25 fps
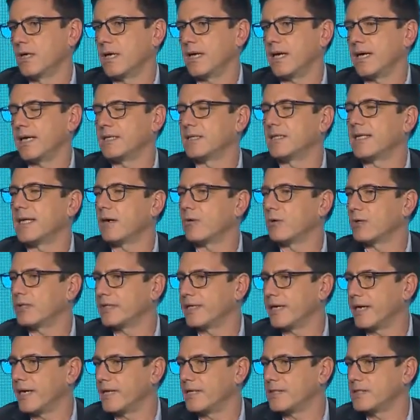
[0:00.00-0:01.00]
and
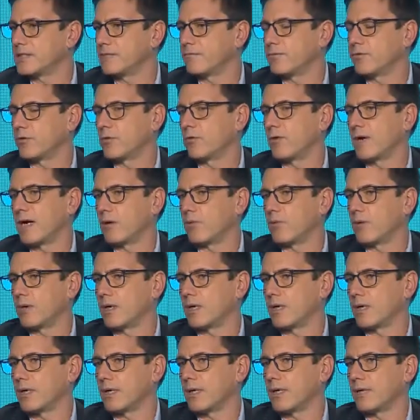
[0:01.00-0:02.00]
nowadays through
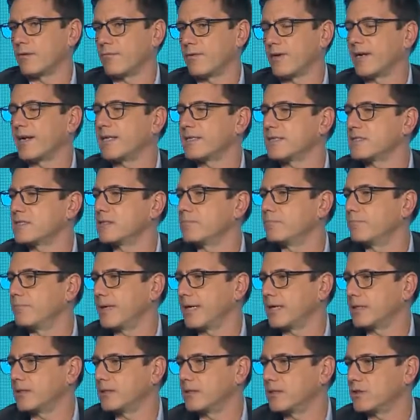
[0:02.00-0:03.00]
our financing
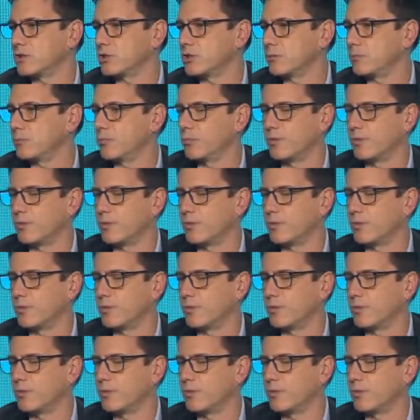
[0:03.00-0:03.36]
partnership,